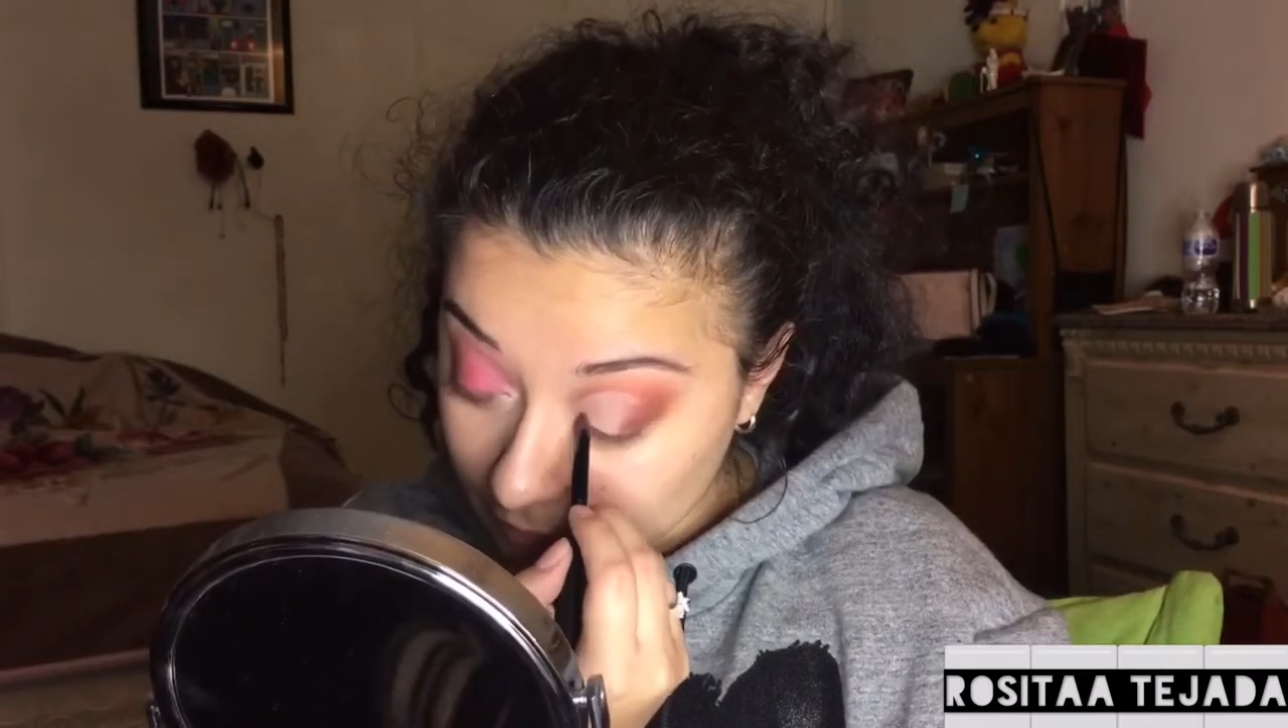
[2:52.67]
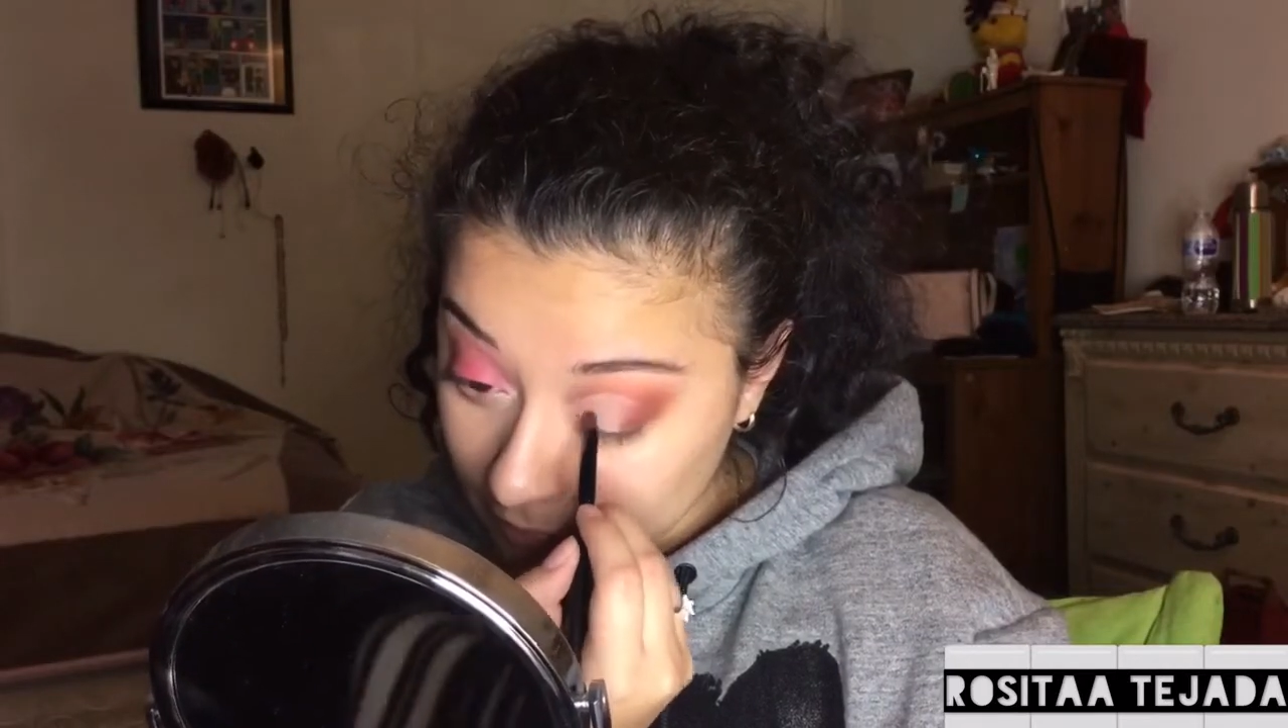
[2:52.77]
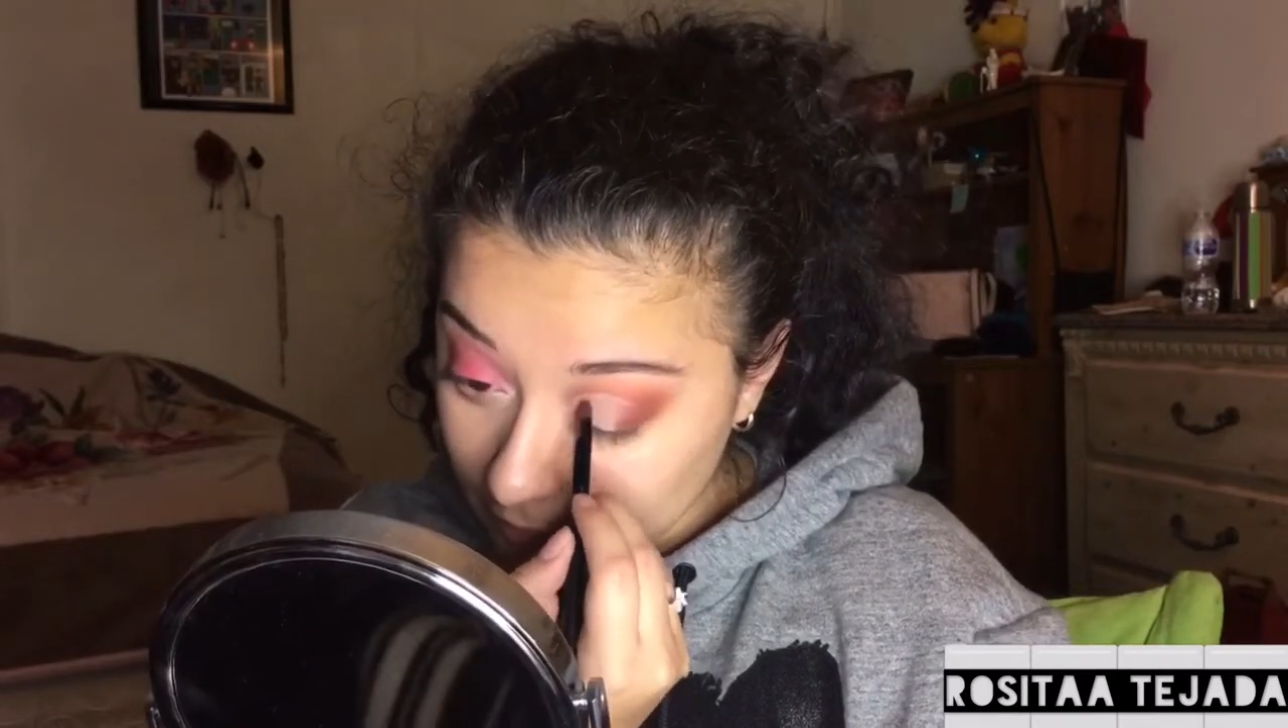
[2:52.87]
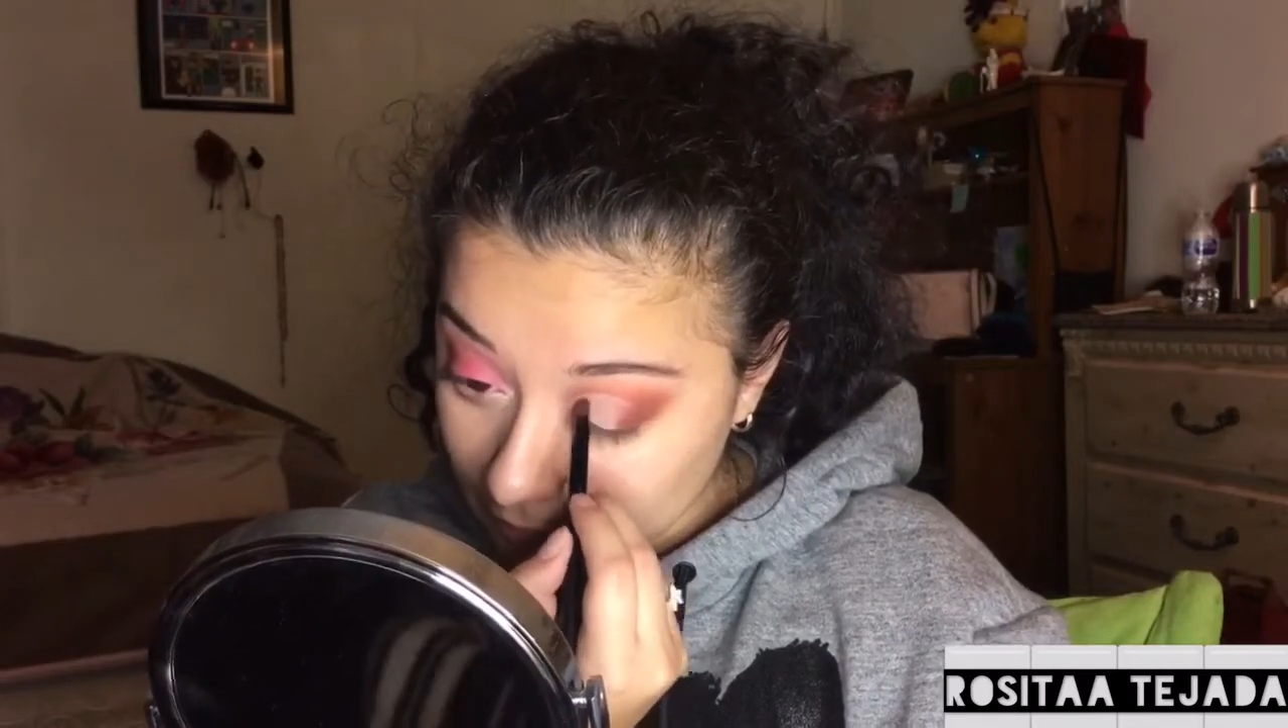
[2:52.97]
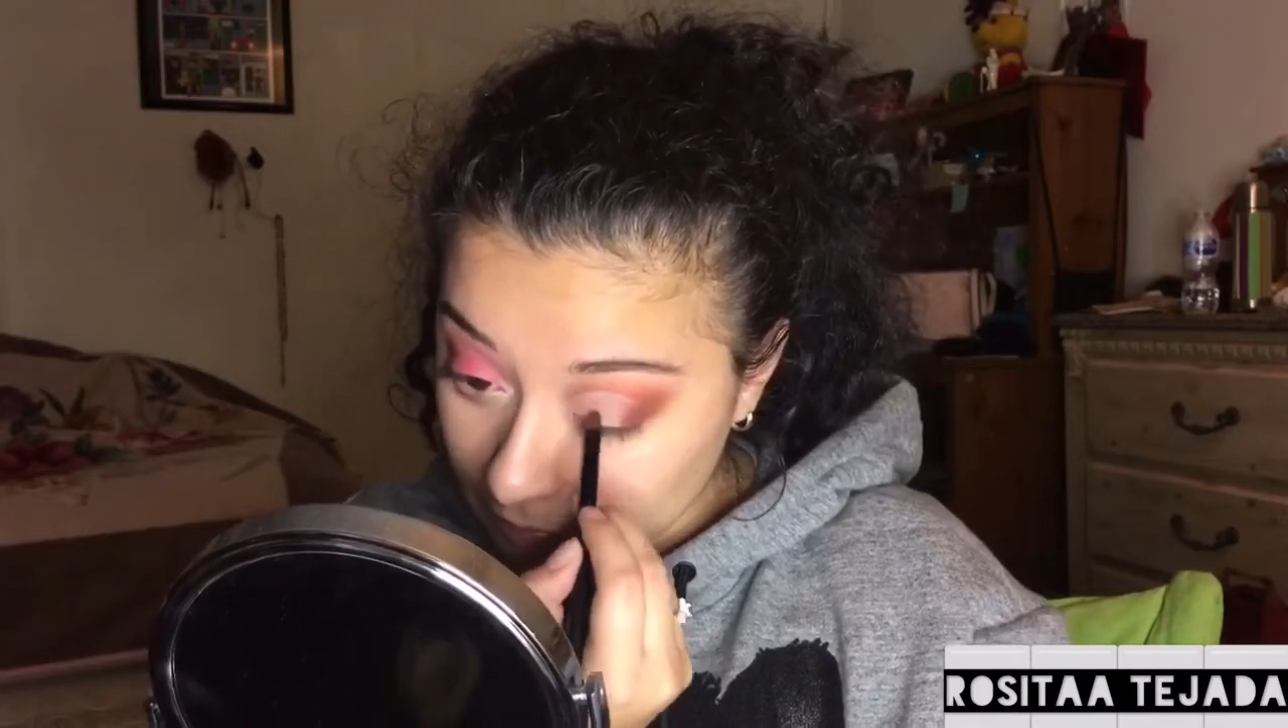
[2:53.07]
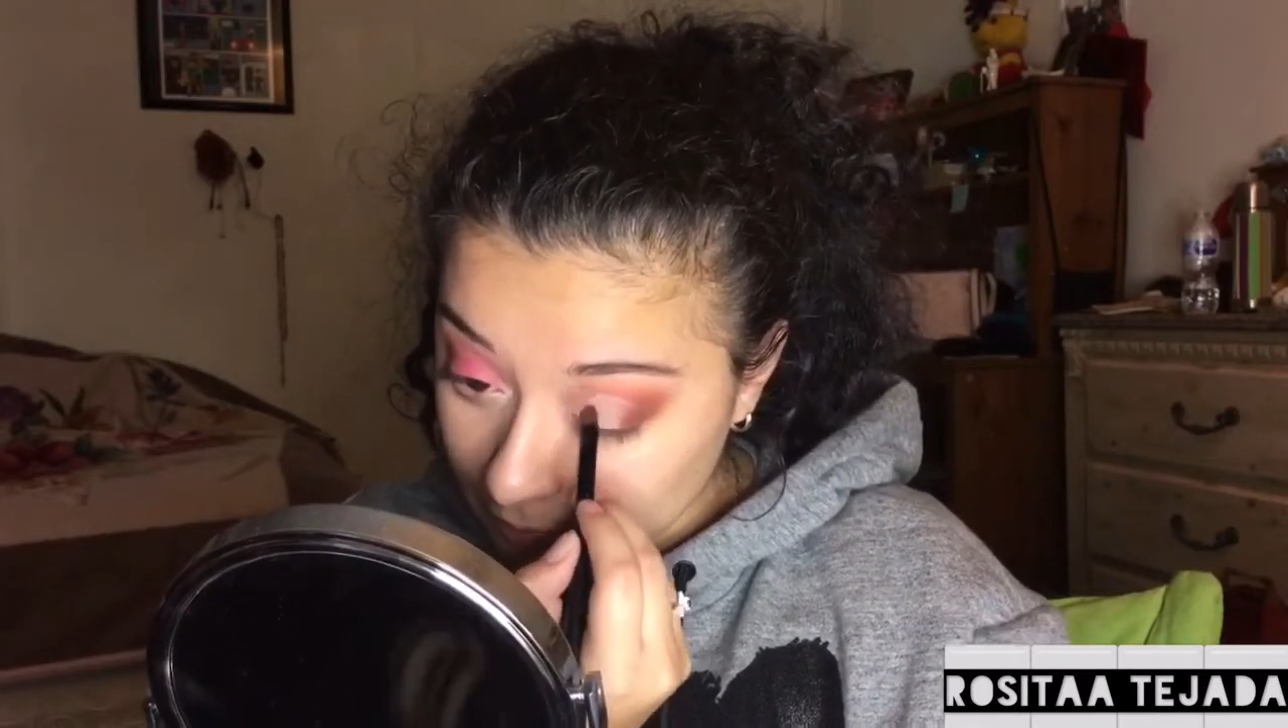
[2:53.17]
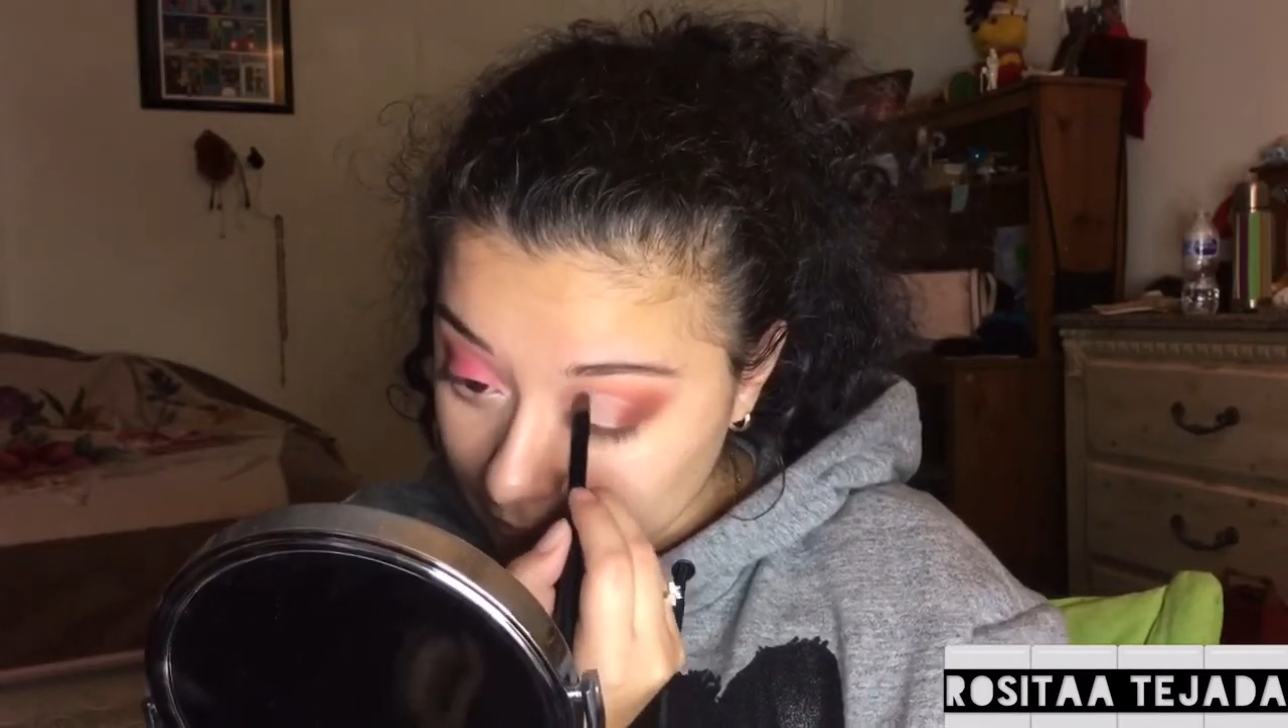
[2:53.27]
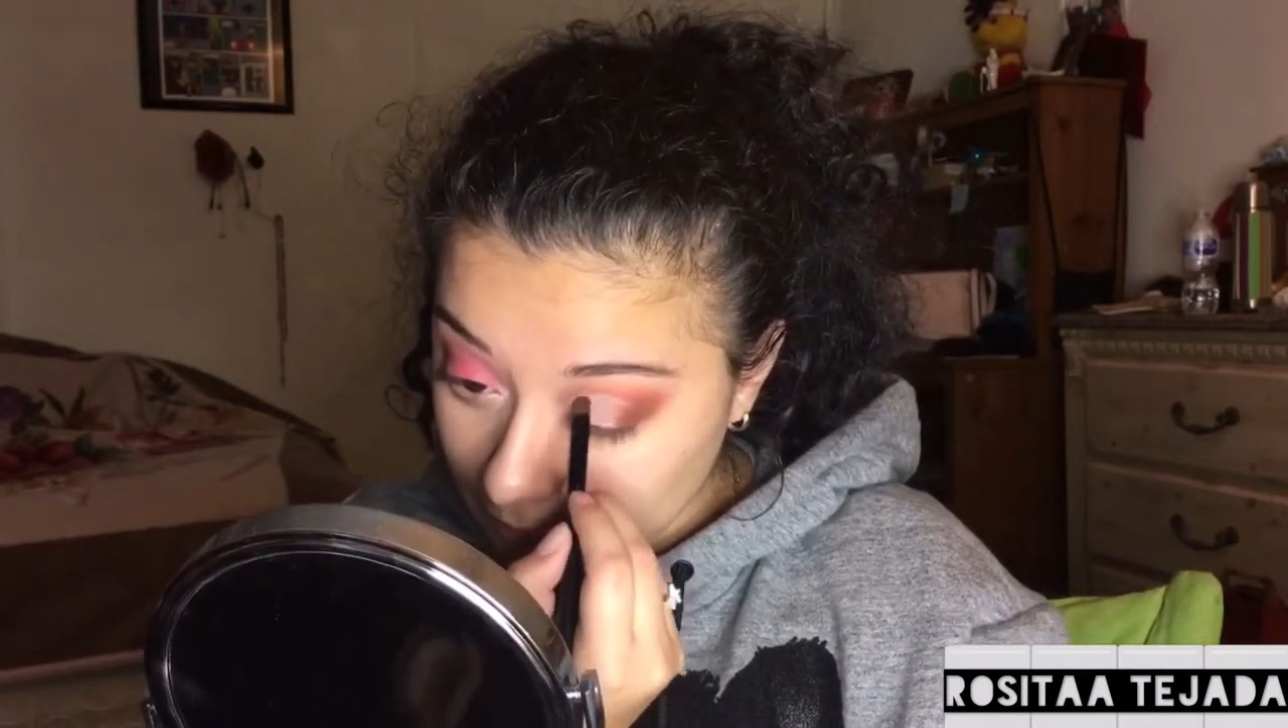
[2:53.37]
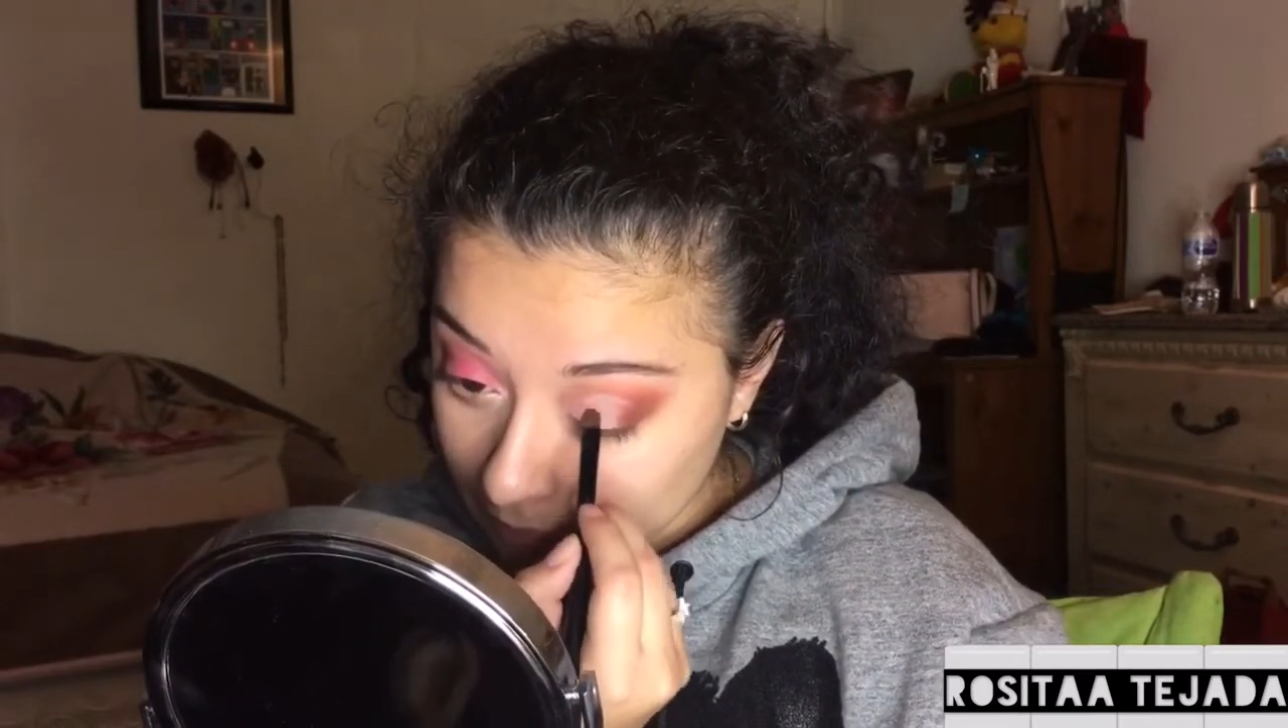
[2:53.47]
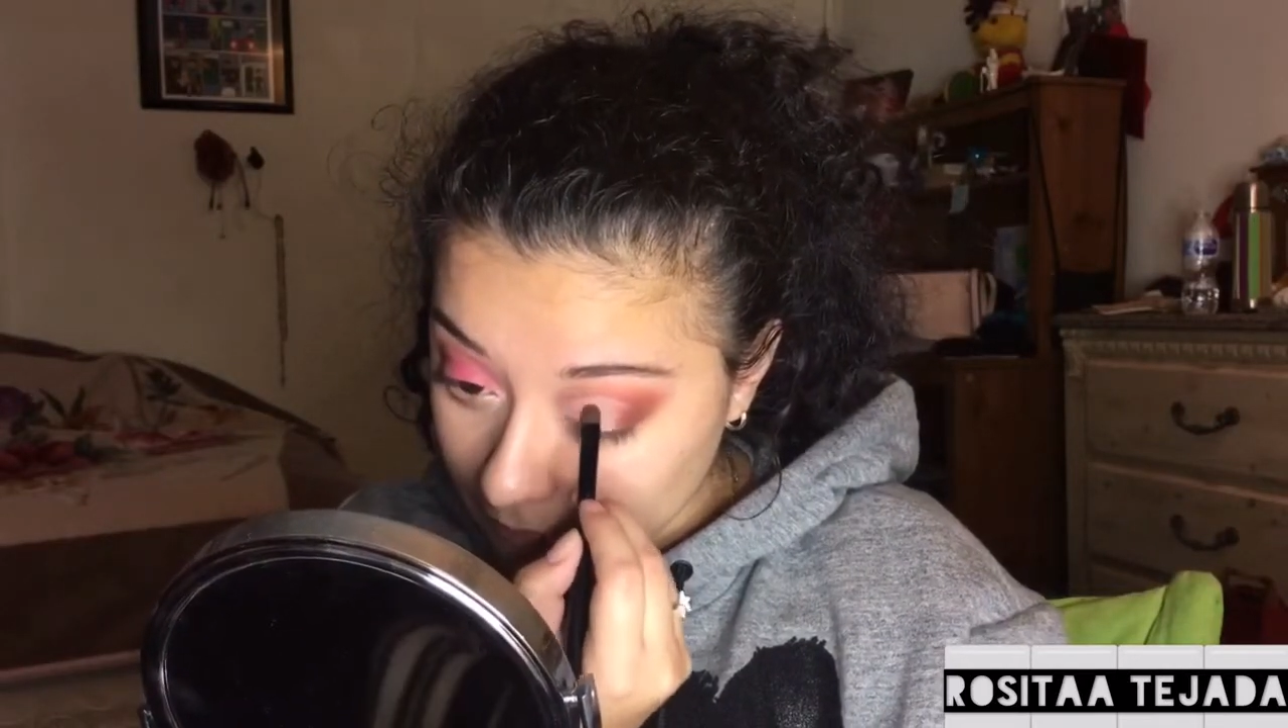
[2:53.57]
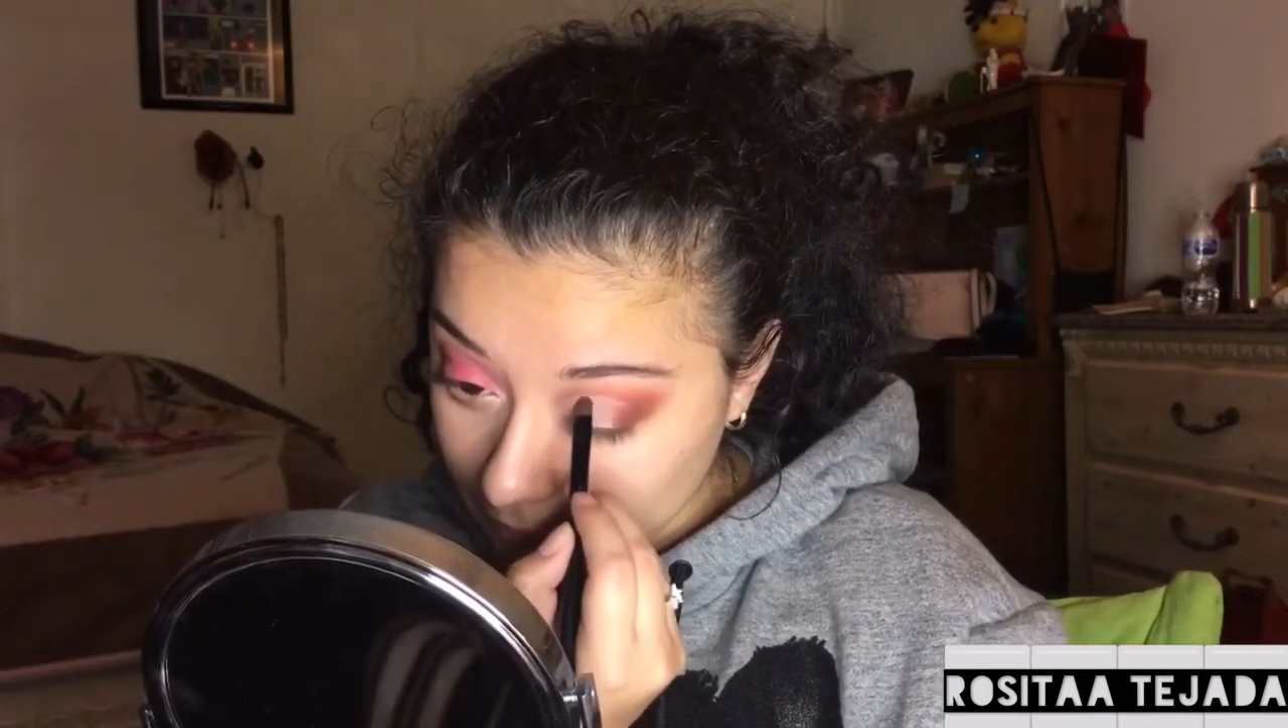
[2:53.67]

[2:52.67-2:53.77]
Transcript: I had put that